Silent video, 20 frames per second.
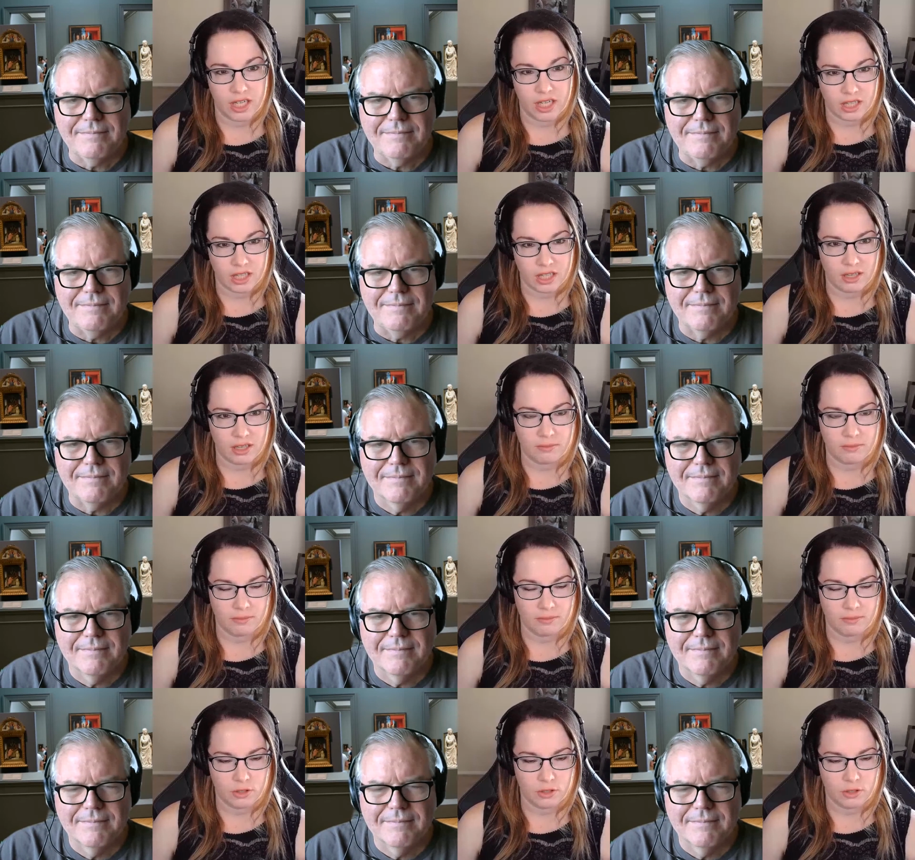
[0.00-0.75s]
Speaker 1: hitting
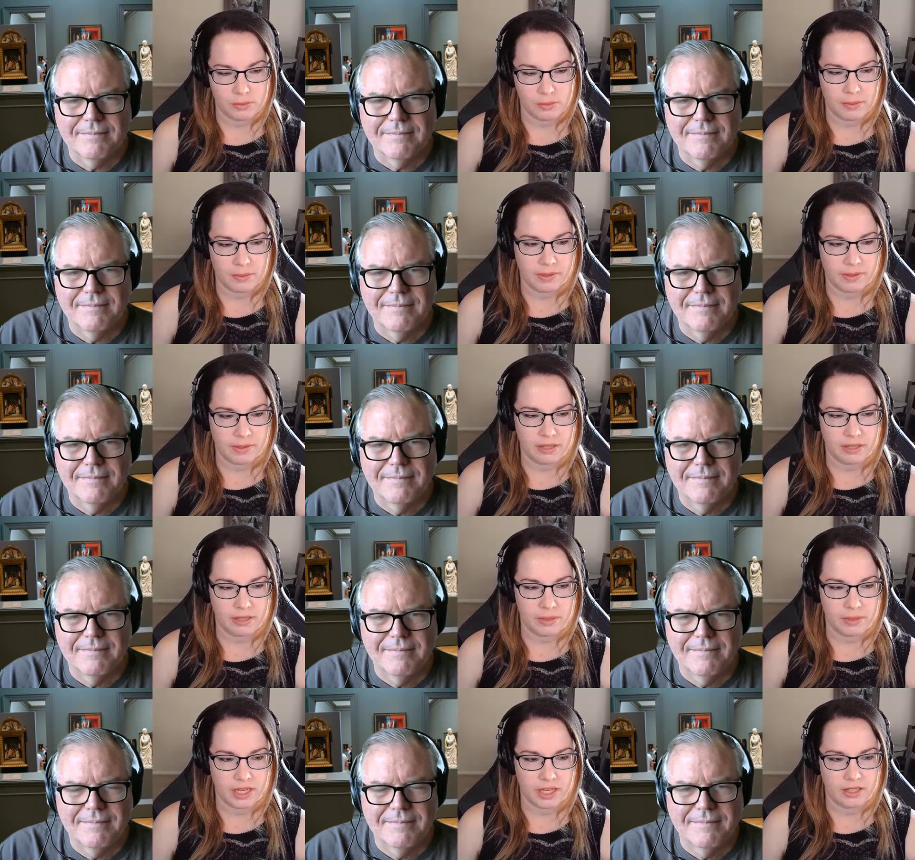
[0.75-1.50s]
them, creeping up
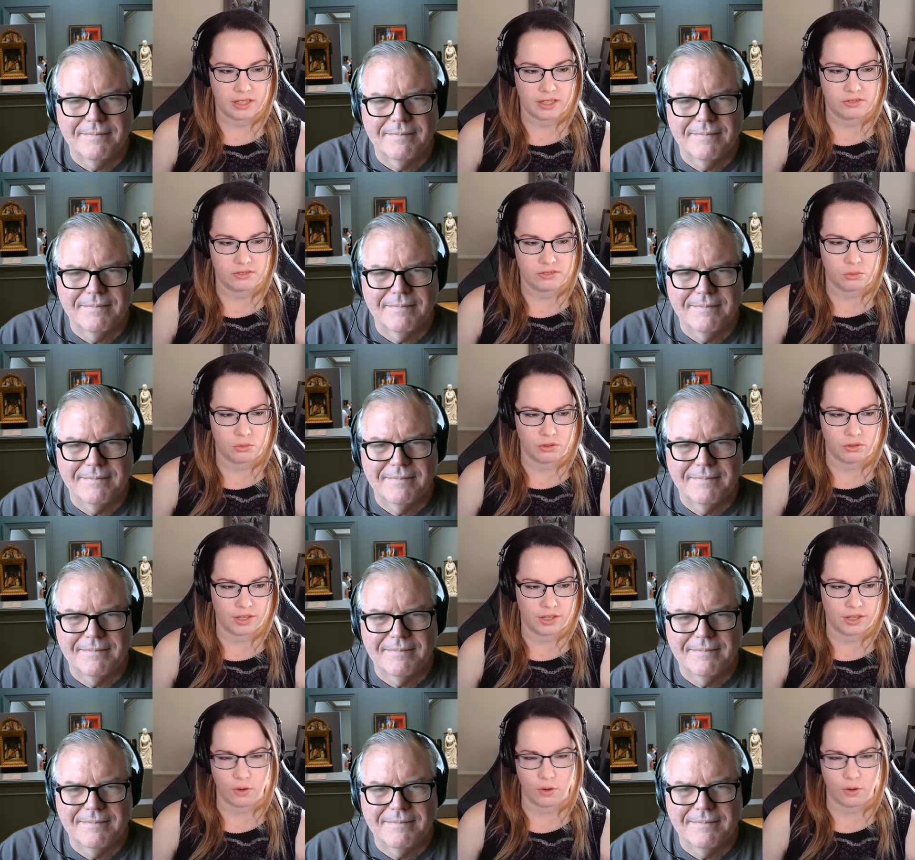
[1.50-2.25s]
on them, because,
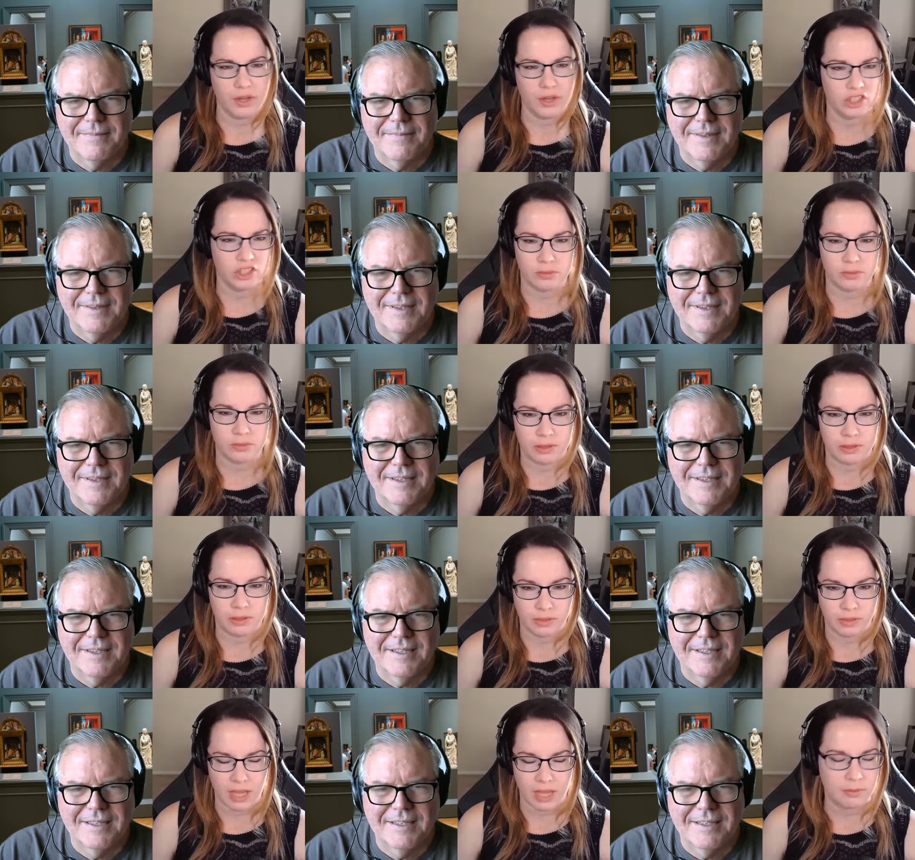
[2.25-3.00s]
well, they've always
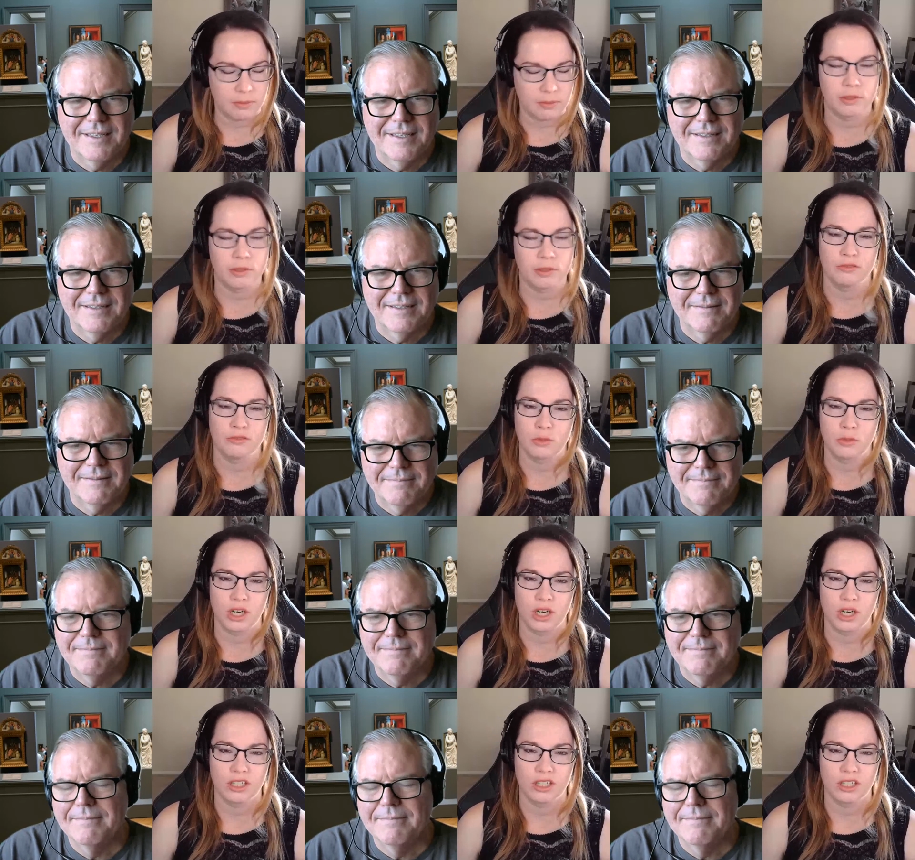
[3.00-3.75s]
just been capable
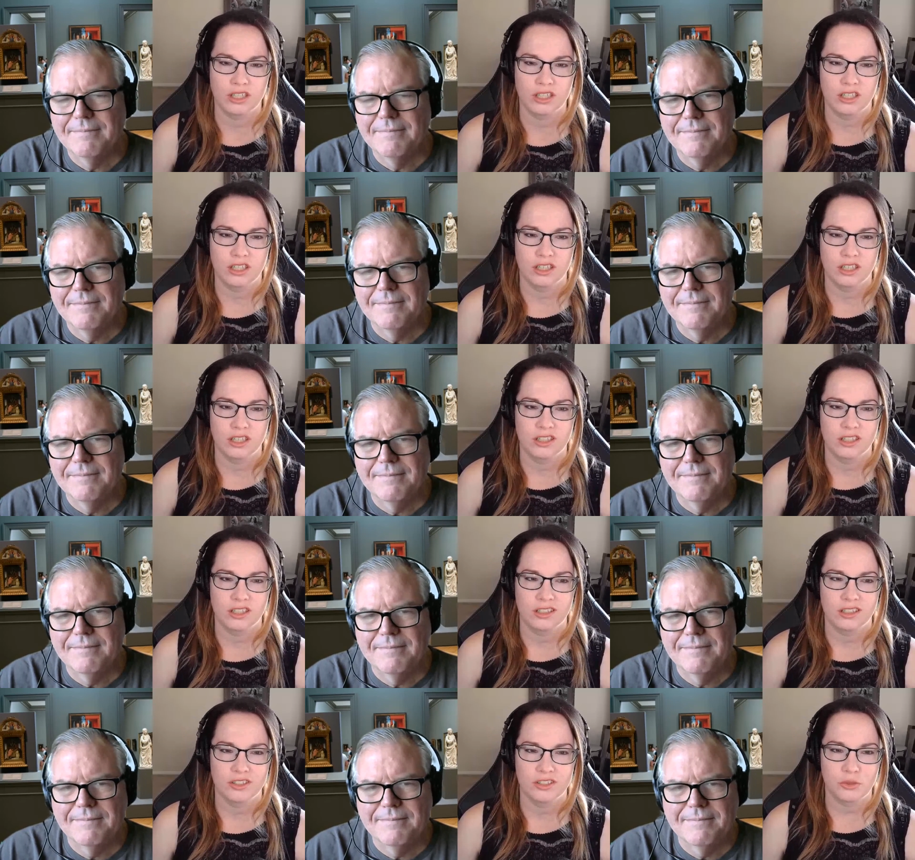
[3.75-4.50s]
of more.
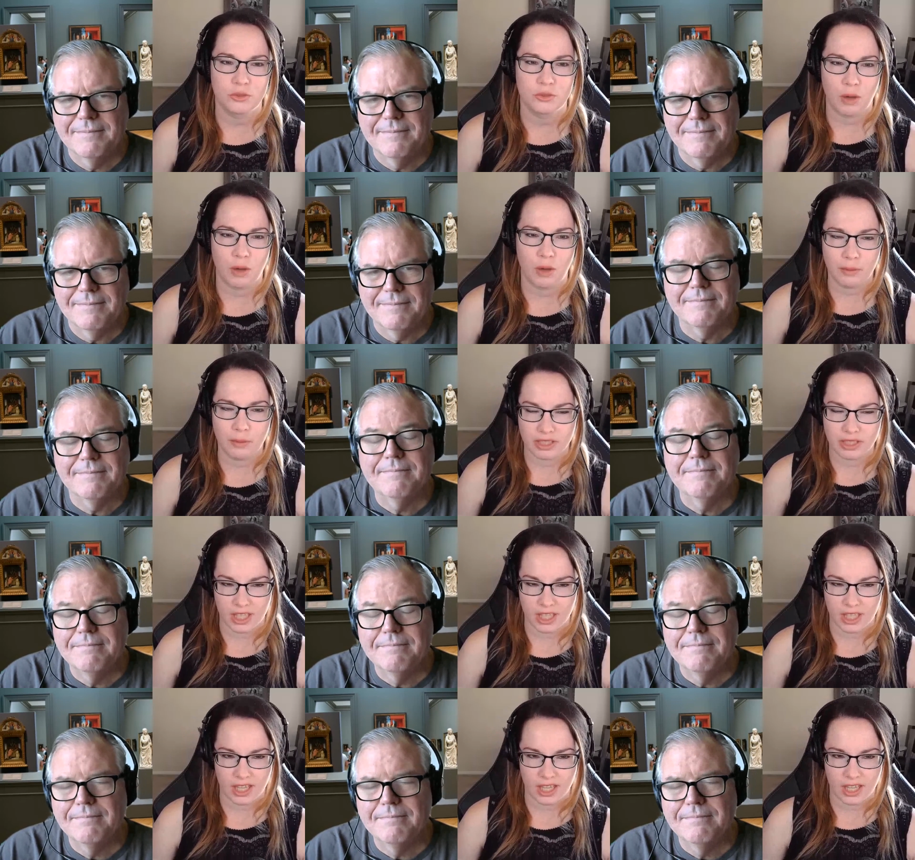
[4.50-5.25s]
So why
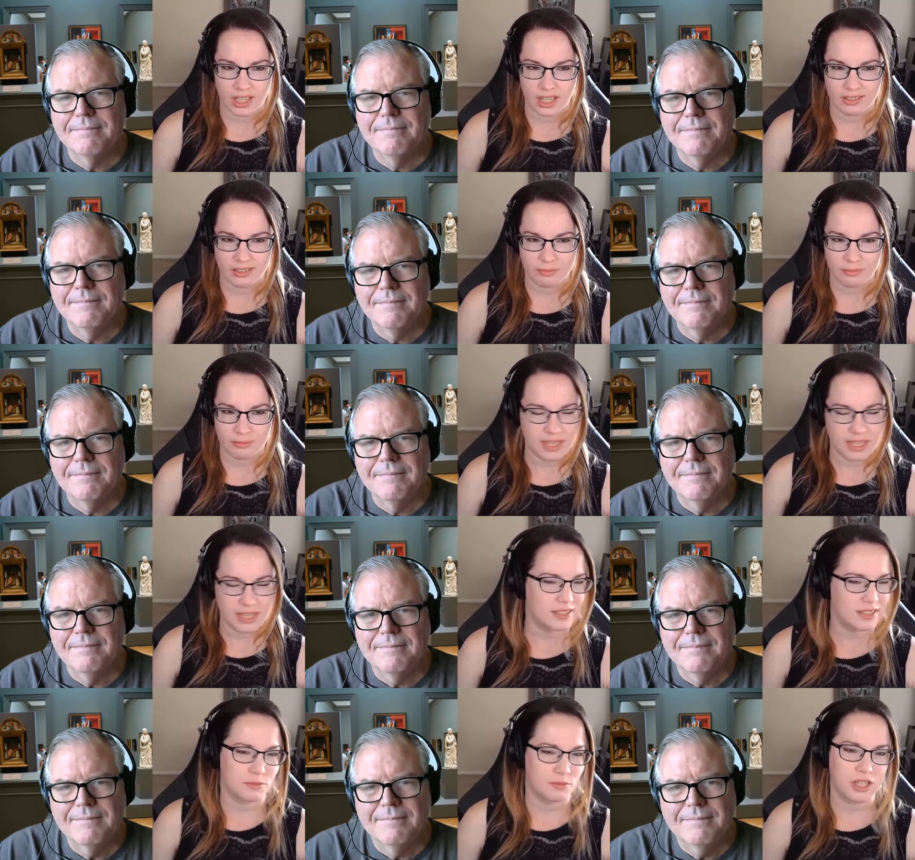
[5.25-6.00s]
would they
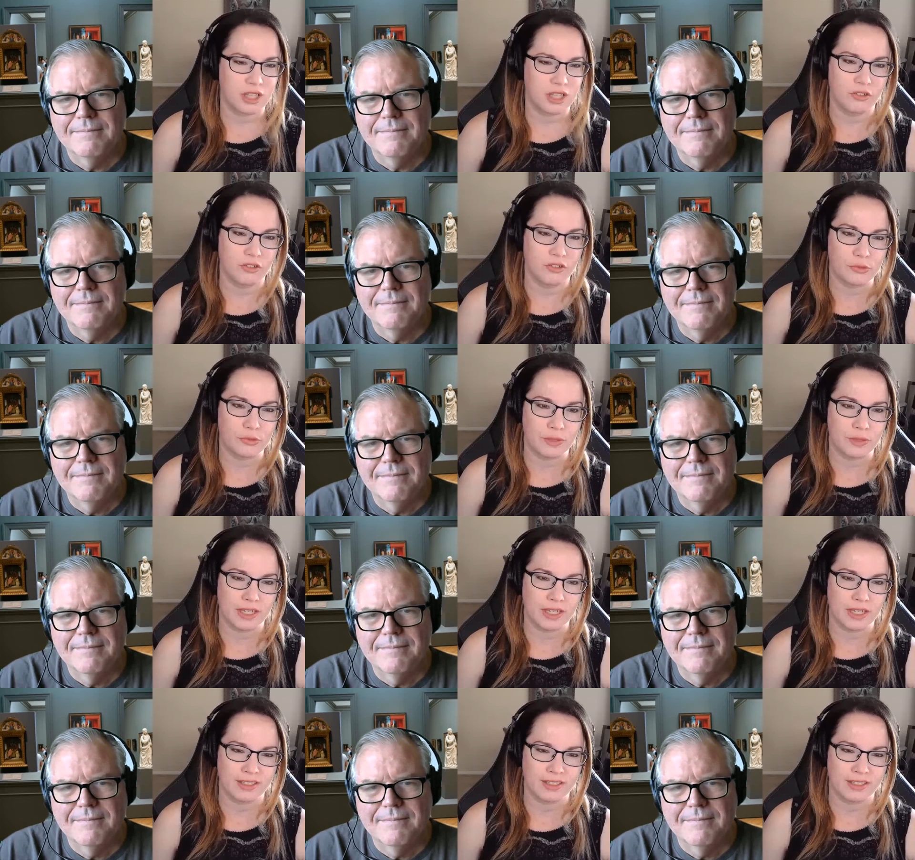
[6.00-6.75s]
pace
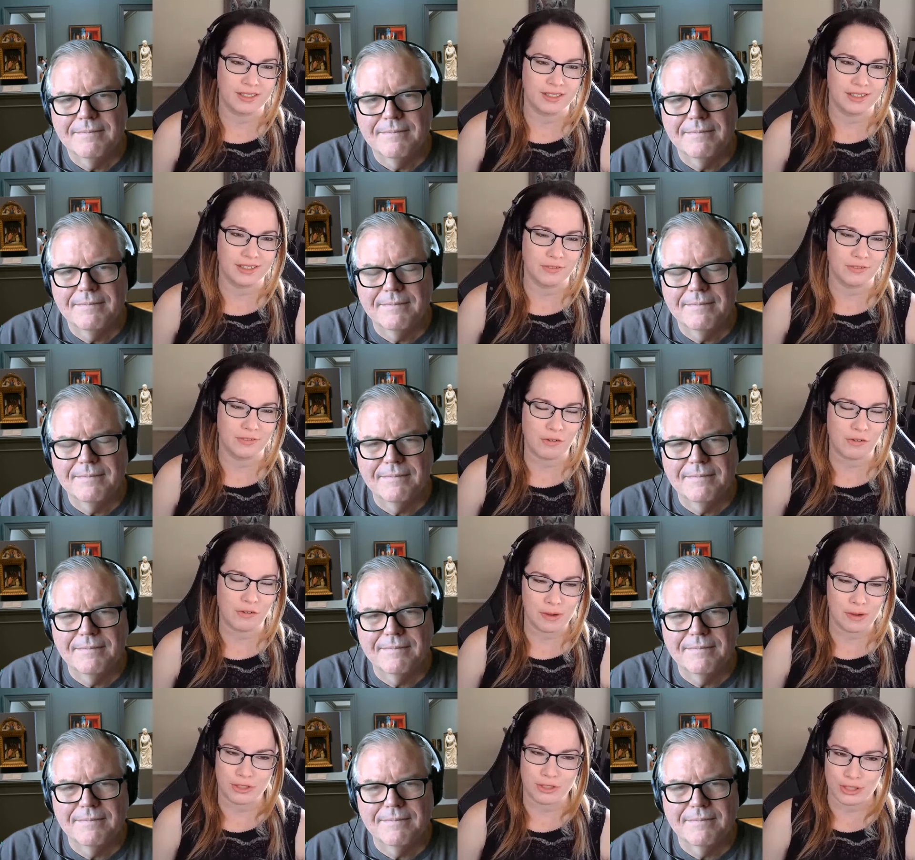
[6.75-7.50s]
themselves? Because they've
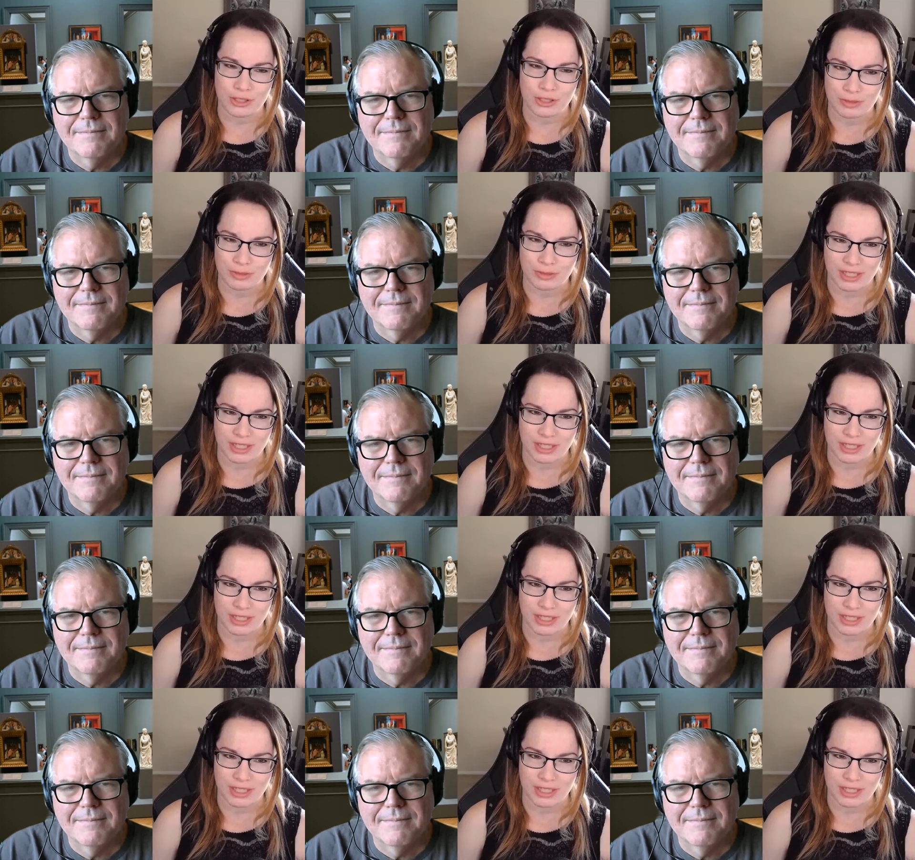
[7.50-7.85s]
never measured